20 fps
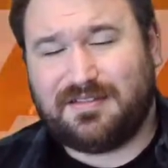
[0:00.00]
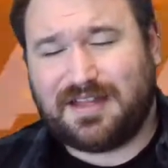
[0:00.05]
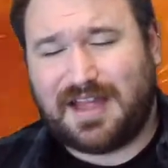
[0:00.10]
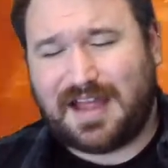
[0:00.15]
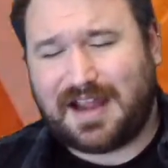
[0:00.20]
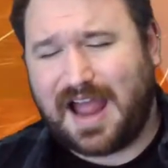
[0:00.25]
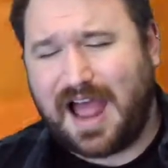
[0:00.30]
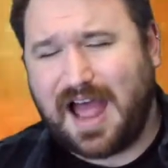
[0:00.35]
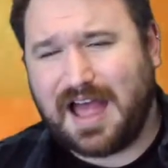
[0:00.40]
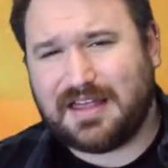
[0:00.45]

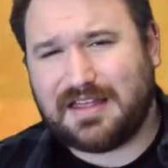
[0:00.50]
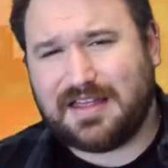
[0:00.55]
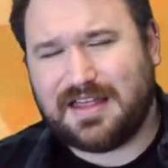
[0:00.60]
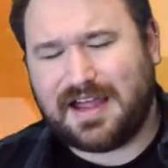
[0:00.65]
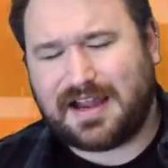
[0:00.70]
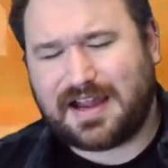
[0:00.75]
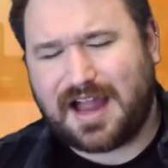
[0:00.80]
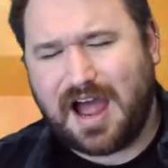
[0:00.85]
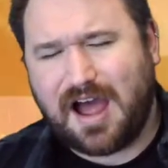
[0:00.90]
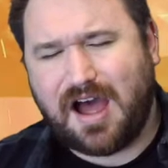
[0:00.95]
I
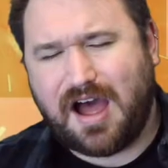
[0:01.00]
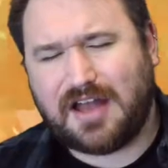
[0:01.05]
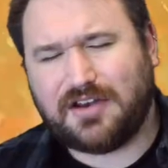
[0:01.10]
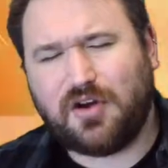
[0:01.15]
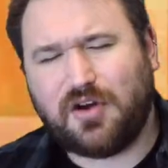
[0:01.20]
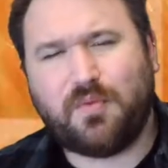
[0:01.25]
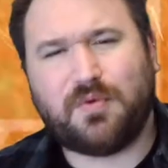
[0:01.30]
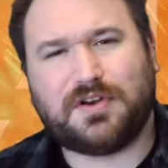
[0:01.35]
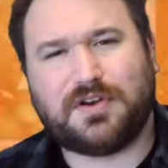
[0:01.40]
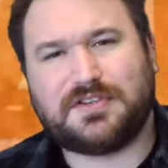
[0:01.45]

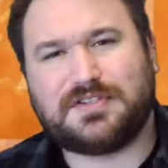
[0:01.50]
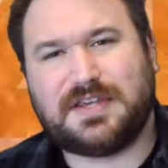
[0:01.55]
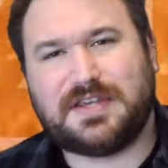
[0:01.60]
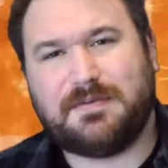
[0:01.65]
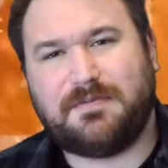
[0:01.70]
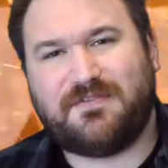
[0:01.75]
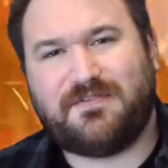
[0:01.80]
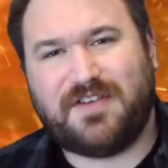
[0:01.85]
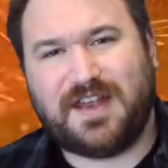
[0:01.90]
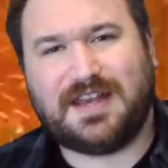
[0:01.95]
don't want to
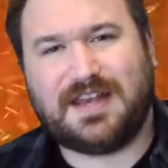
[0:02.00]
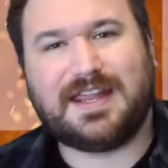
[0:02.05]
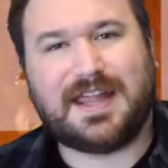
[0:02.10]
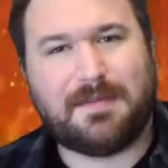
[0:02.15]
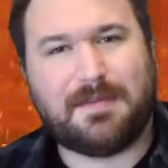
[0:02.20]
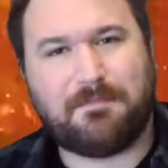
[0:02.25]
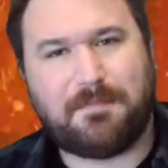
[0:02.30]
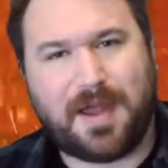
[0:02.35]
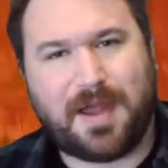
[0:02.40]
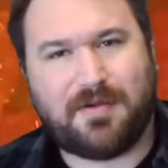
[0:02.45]
see Finn
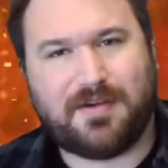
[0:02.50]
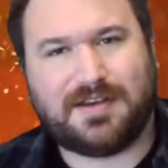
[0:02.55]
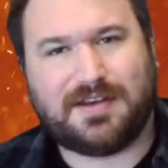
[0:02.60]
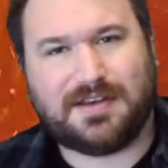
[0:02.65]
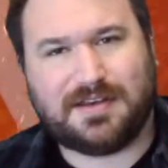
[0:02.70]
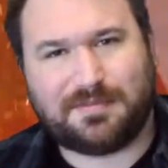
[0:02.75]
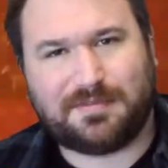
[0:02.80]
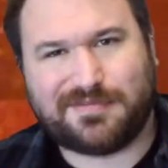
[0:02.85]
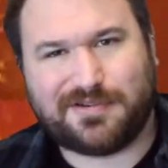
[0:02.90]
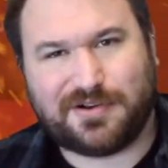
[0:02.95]
get buried
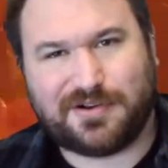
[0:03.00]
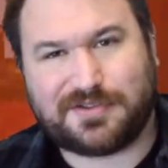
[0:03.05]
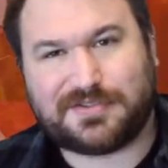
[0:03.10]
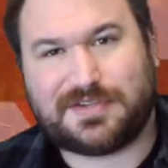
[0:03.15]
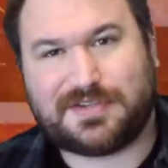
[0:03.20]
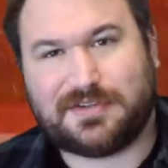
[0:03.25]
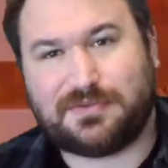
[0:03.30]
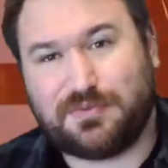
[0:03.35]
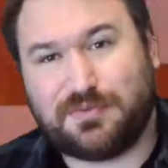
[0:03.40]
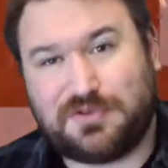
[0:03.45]
in the
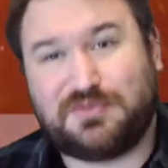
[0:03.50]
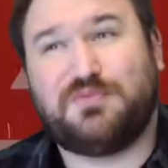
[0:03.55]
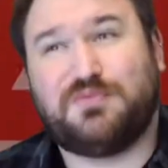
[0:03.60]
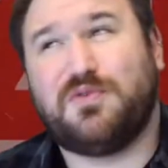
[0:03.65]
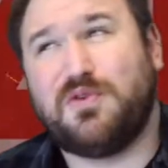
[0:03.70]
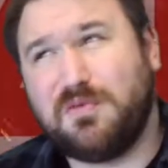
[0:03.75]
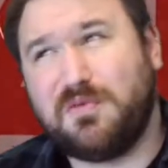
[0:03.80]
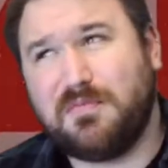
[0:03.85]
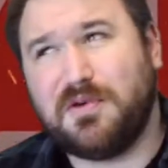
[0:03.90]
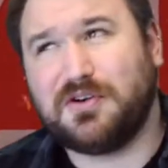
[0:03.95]
process, which
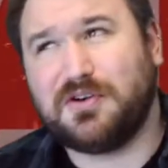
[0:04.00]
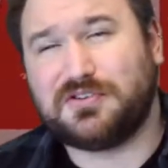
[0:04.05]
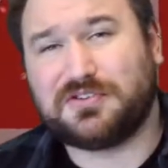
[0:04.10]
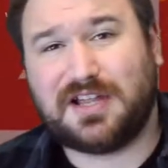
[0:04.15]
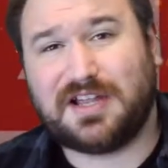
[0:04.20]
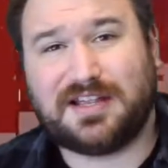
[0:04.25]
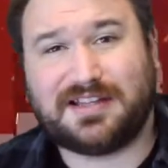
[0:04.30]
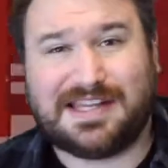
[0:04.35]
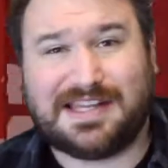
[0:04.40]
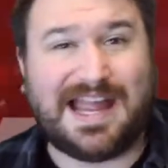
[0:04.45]
will
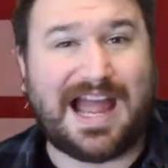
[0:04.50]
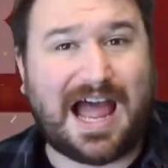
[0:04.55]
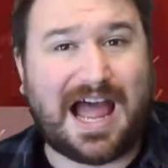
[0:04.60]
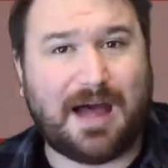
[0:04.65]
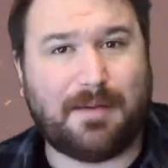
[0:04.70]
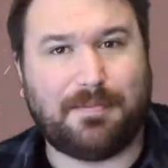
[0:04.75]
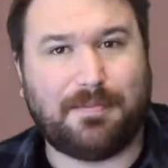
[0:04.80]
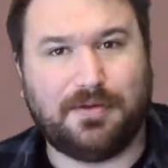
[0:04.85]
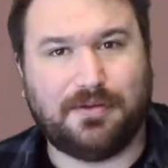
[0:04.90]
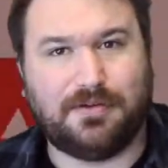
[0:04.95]
most likely
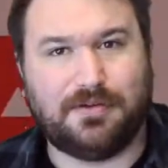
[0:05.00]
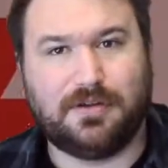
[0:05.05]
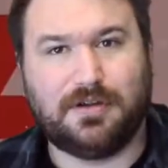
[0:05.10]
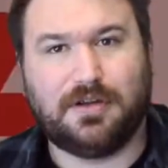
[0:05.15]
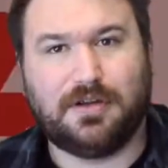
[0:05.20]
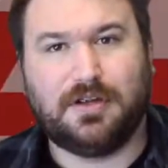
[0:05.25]
happen.